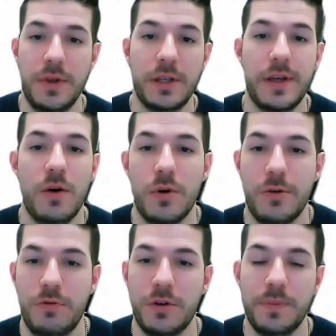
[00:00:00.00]
think that
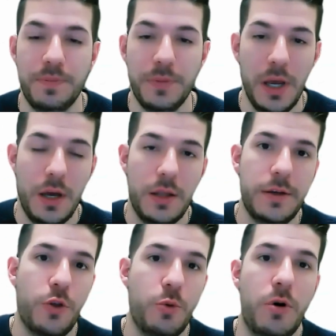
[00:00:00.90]
one over.
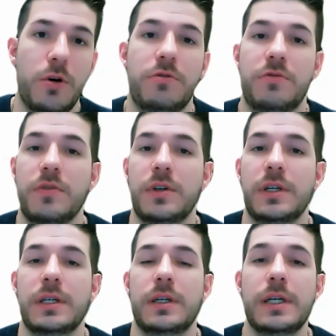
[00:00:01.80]
The other part of
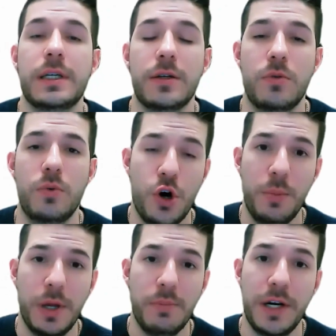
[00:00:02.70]
it,
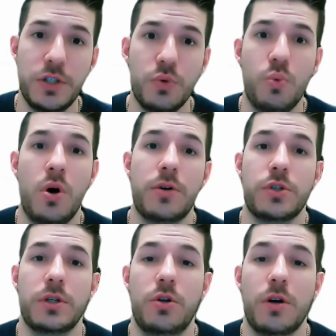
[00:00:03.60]
it muddies the
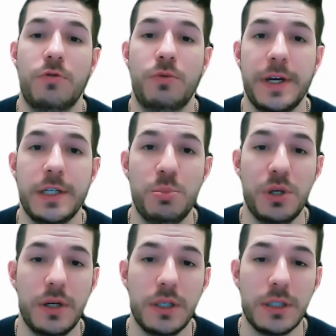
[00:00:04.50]
waters in a lot of ways,
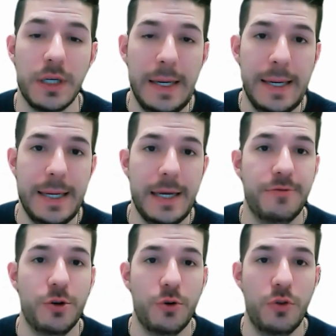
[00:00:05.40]
because
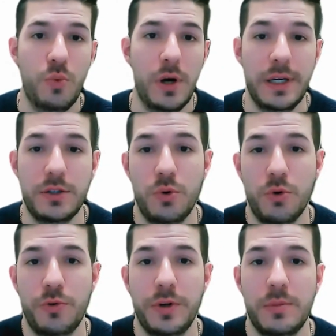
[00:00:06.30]
if you're the one that's
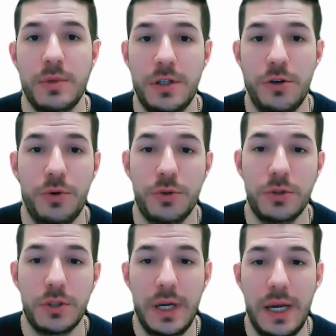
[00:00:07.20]
ordering the
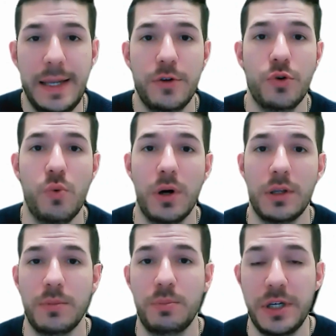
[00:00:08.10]
materials, you don't
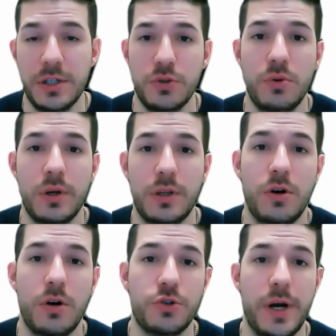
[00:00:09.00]
want the
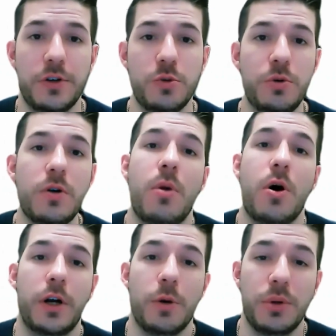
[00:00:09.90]
contractor to put a
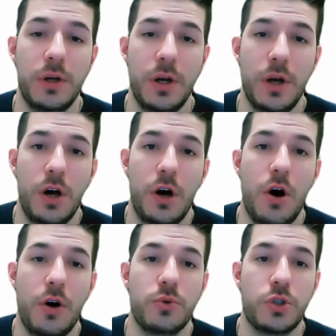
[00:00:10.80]
markup
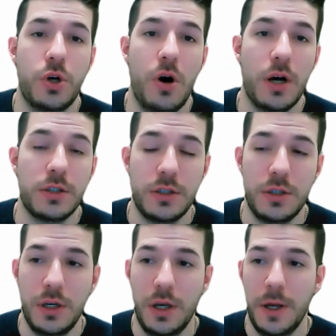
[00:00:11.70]
on those
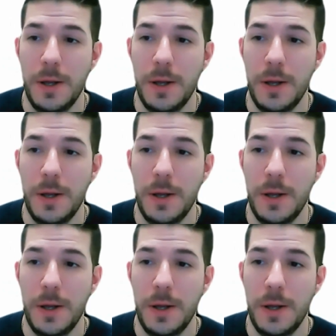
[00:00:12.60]
costs.